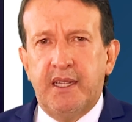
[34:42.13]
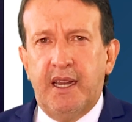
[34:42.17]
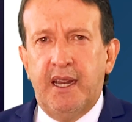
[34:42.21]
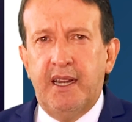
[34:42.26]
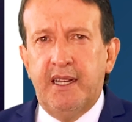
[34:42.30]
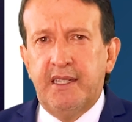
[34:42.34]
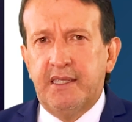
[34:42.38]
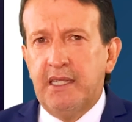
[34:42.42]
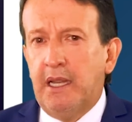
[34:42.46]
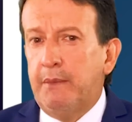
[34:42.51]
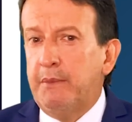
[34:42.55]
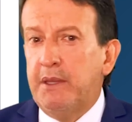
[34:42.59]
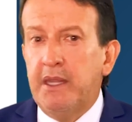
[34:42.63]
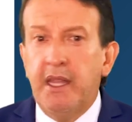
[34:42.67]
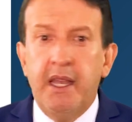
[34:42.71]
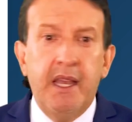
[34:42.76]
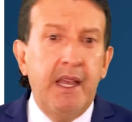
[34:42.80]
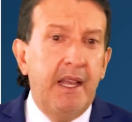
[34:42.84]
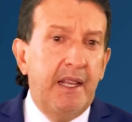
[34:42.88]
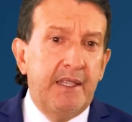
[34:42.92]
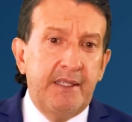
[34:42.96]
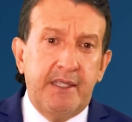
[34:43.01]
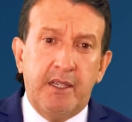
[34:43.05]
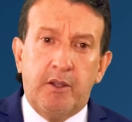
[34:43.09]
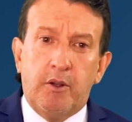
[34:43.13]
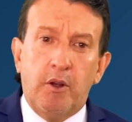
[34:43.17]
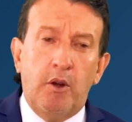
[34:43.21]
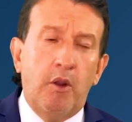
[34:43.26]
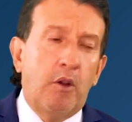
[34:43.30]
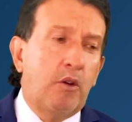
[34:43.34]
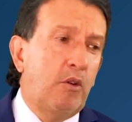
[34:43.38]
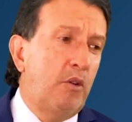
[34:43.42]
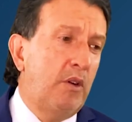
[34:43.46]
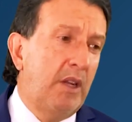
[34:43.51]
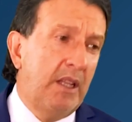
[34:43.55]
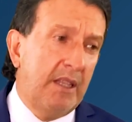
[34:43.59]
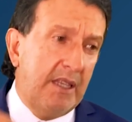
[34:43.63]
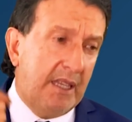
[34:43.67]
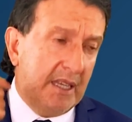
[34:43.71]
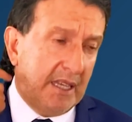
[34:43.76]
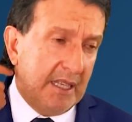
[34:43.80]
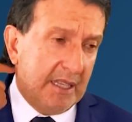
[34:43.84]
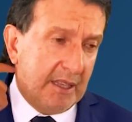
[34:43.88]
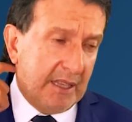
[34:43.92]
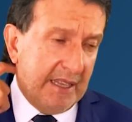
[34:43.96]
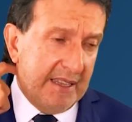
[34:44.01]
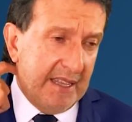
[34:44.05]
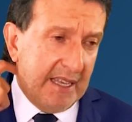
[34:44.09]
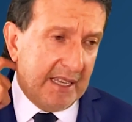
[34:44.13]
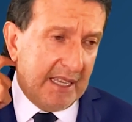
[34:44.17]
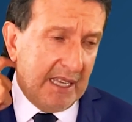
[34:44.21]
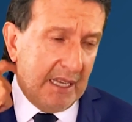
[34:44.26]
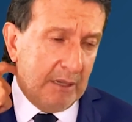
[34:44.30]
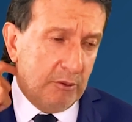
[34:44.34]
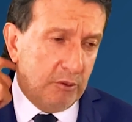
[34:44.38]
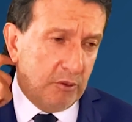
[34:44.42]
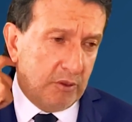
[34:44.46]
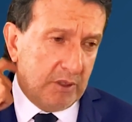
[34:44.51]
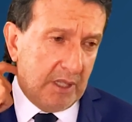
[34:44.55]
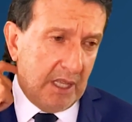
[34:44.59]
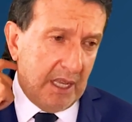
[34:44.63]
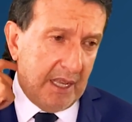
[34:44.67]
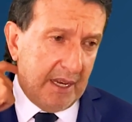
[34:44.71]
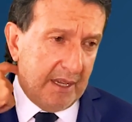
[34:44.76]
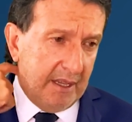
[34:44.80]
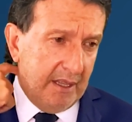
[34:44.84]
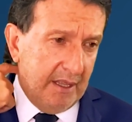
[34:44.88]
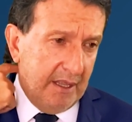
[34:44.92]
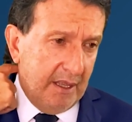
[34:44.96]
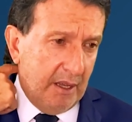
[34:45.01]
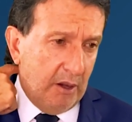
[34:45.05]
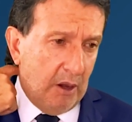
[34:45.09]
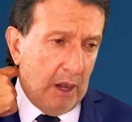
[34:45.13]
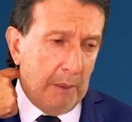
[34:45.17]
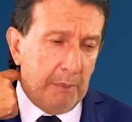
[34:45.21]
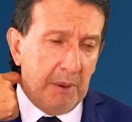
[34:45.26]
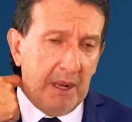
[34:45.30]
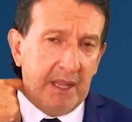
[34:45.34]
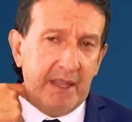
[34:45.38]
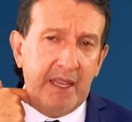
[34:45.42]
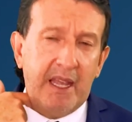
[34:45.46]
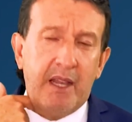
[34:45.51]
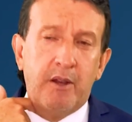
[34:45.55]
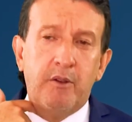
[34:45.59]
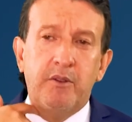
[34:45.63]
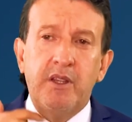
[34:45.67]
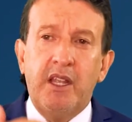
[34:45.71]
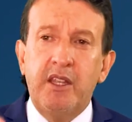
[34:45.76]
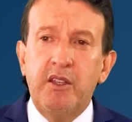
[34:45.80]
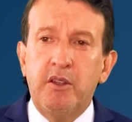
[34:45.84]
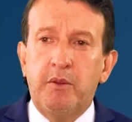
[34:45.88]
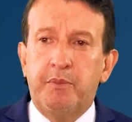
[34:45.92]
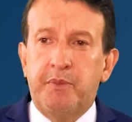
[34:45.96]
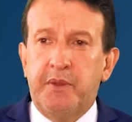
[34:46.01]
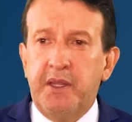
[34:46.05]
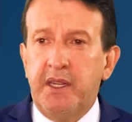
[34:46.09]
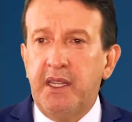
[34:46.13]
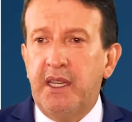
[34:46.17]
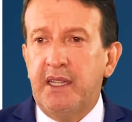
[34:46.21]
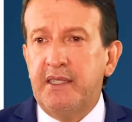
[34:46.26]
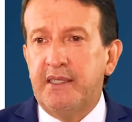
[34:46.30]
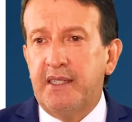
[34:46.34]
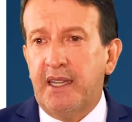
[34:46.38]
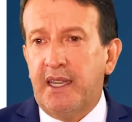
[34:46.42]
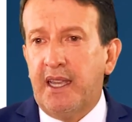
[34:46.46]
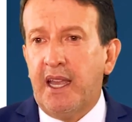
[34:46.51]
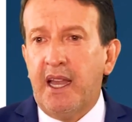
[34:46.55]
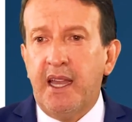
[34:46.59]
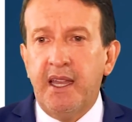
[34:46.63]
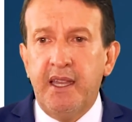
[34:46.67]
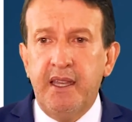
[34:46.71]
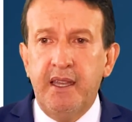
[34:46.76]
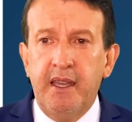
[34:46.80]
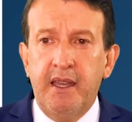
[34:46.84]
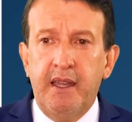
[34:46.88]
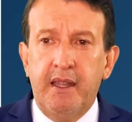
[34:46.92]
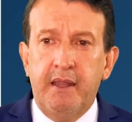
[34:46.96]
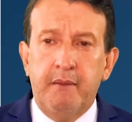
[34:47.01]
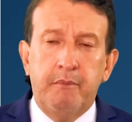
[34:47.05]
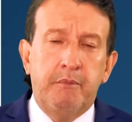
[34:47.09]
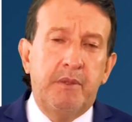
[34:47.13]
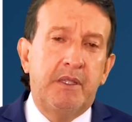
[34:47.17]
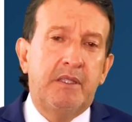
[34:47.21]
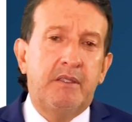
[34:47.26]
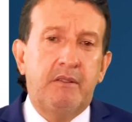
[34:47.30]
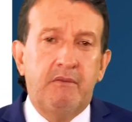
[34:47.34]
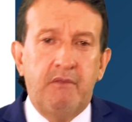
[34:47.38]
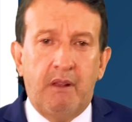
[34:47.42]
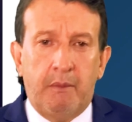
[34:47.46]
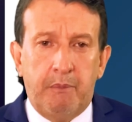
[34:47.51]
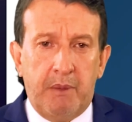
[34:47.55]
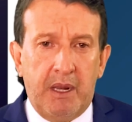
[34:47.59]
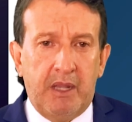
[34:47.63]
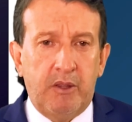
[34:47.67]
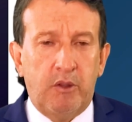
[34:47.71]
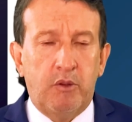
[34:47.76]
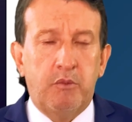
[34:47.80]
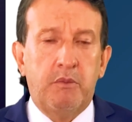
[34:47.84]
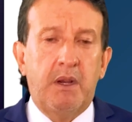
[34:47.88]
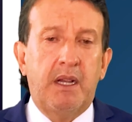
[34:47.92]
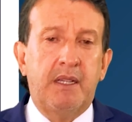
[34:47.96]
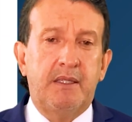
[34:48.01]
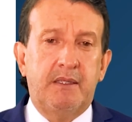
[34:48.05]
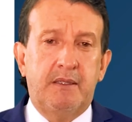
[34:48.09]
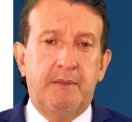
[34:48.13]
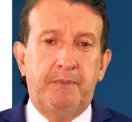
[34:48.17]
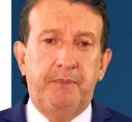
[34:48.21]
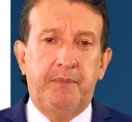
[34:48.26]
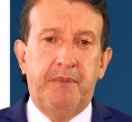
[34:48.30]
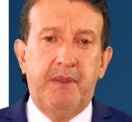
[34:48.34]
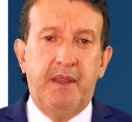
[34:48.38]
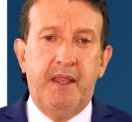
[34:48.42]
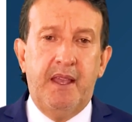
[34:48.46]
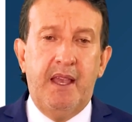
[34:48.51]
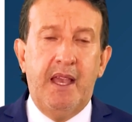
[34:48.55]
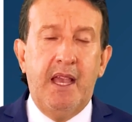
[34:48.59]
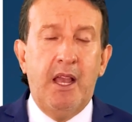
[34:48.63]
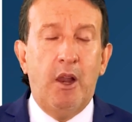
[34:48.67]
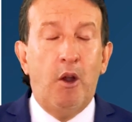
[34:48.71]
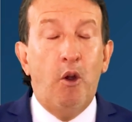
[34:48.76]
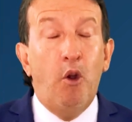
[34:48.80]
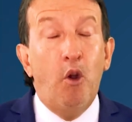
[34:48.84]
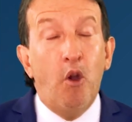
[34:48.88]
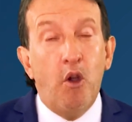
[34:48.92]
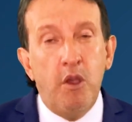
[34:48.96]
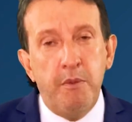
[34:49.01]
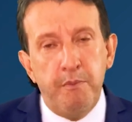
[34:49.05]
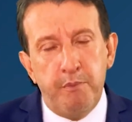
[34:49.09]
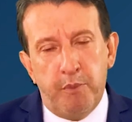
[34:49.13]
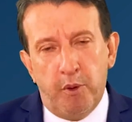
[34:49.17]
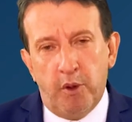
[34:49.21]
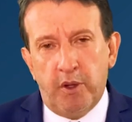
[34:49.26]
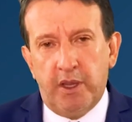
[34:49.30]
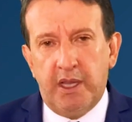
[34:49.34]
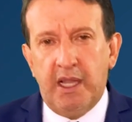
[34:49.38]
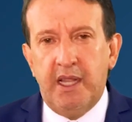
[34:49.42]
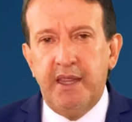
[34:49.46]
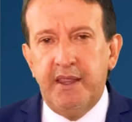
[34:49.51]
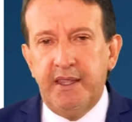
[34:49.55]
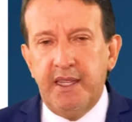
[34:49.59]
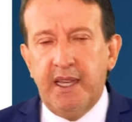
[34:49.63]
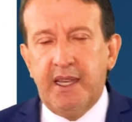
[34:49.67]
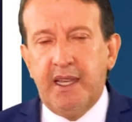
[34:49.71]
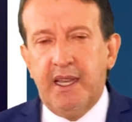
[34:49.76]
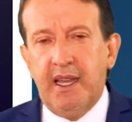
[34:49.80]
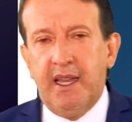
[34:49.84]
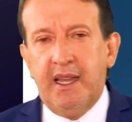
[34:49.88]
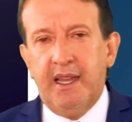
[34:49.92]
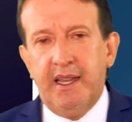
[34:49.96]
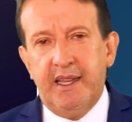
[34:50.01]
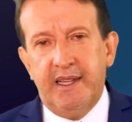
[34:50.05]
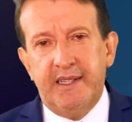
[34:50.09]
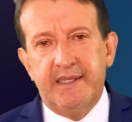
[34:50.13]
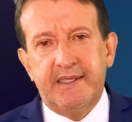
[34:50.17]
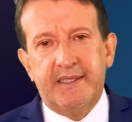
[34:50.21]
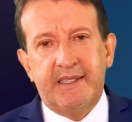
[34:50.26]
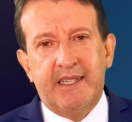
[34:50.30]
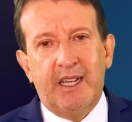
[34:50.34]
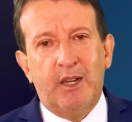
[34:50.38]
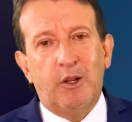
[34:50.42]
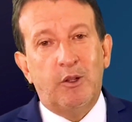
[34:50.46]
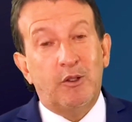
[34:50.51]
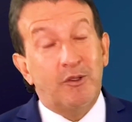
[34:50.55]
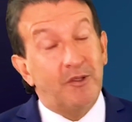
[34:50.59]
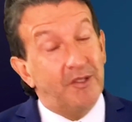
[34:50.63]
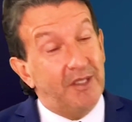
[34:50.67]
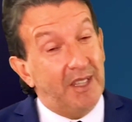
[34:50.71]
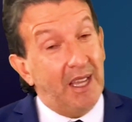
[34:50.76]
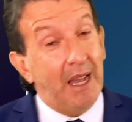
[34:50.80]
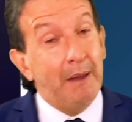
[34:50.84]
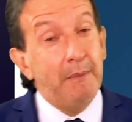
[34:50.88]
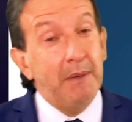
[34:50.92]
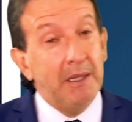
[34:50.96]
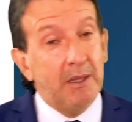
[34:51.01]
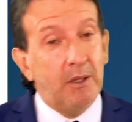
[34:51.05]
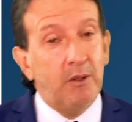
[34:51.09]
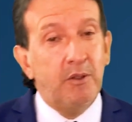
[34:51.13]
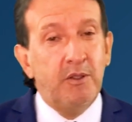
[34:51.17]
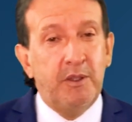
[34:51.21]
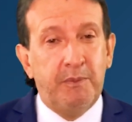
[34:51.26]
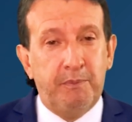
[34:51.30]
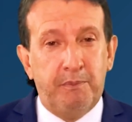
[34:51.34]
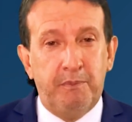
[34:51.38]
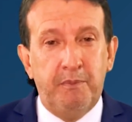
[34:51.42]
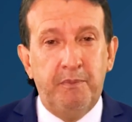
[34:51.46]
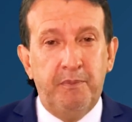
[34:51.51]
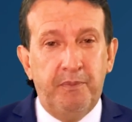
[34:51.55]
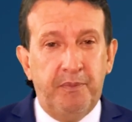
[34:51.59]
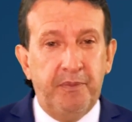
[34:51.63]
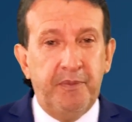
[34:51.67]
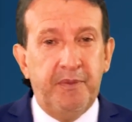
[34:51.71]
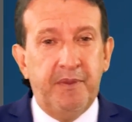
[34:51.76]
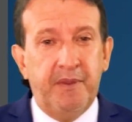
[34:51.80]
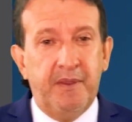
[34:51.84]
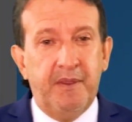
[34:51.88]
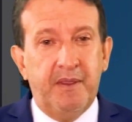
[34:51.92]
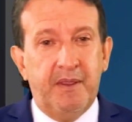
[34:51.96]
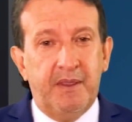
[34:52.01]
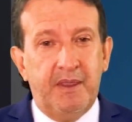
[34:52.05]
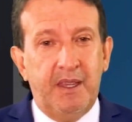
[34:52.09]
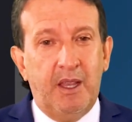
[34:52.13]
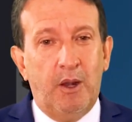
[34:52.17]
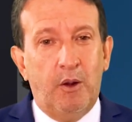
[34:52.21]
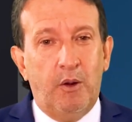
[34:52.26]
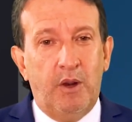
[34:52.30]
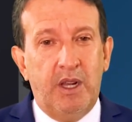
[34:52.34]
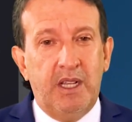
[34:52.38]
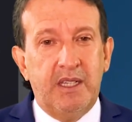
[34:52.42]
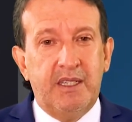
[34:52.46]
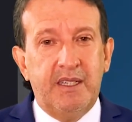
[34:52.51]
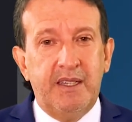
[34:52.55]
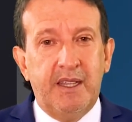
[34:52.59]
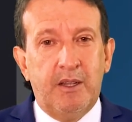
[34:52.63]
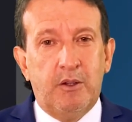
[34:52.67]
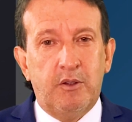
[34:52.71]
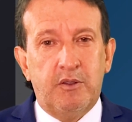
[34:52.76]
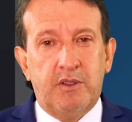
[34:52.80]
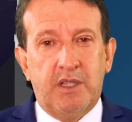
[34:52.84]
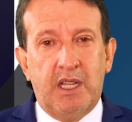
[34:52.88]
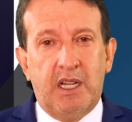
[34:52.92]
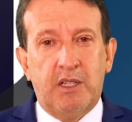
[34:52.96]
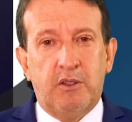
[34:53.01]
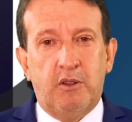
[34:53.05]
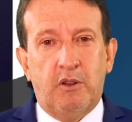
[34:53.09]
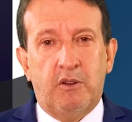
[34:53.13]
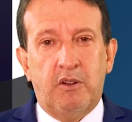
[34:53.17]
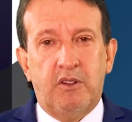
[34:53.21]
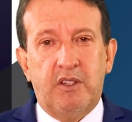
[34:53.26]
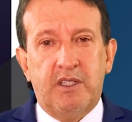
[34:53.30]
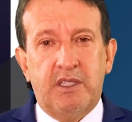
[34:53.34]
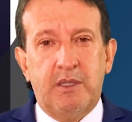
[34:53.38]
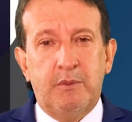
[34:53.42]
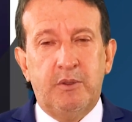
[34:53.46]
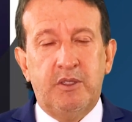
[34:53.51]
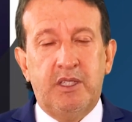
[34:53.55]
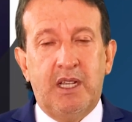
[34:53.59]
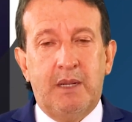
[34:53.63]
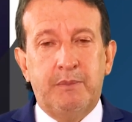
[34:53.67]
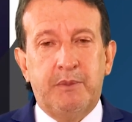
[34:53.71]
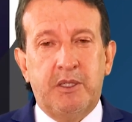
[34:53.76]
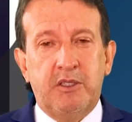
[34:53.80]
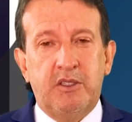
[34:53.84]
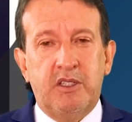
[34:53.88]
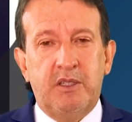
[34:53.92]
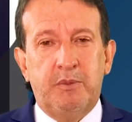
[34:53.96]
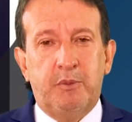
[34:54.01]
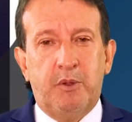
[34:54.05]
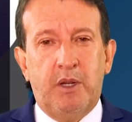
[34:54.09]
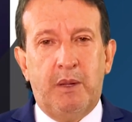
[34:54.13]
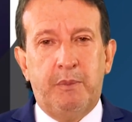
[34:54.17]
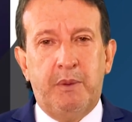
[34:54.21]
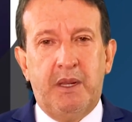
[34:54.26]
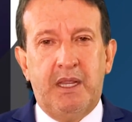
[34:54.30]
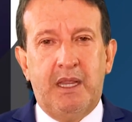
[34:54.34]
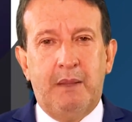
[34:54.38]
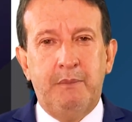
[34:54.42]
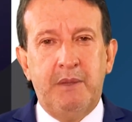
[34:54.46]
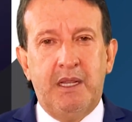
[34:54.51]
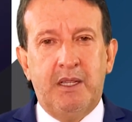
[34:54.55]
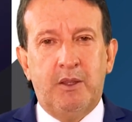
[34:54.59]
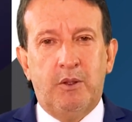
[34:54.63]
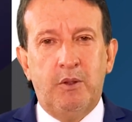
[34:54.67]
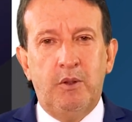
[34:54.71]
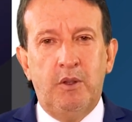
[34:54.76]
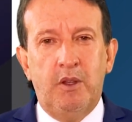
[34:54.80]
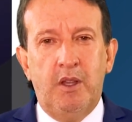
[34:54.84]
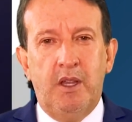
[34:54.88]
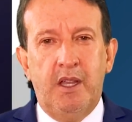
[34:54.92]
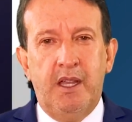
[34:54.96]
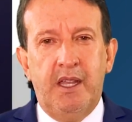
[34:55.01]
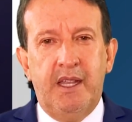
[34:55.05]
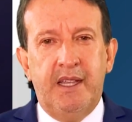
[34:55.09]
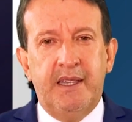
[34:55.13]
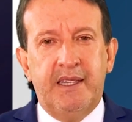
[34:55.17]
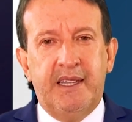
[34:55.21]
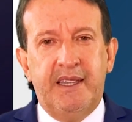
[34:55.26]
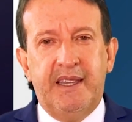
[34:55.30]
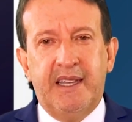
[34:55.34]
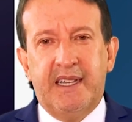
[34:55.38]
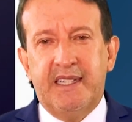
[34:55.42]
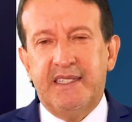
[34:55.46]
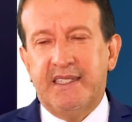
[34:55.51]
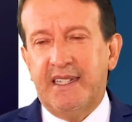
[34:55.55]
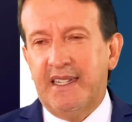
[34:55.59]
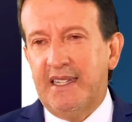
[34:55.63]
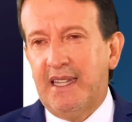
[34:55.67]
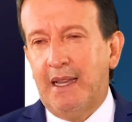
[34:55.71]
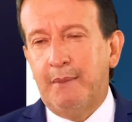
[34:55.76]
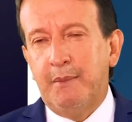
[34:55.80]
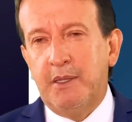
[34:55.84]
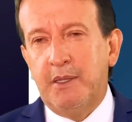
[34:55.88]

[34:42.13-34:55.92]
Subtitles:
But it helps us carry out the exam. If I place a lens that had to adjust or flatten a diopter and it falls because I flatten it more, the important thing here is that the diameters of the contact lenses when we make adjustments by flattening